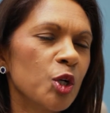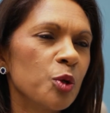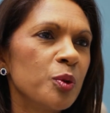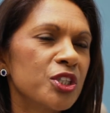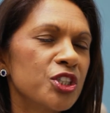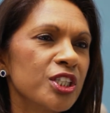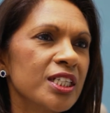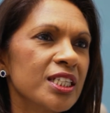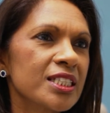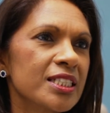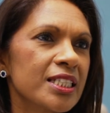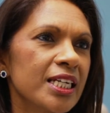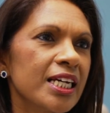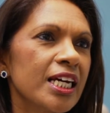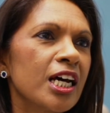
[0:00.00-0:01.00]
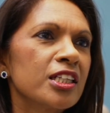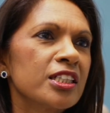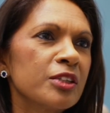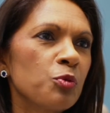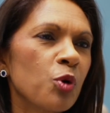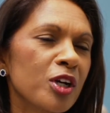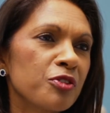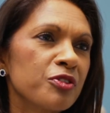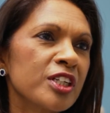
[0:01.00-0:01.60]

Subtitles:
which is one of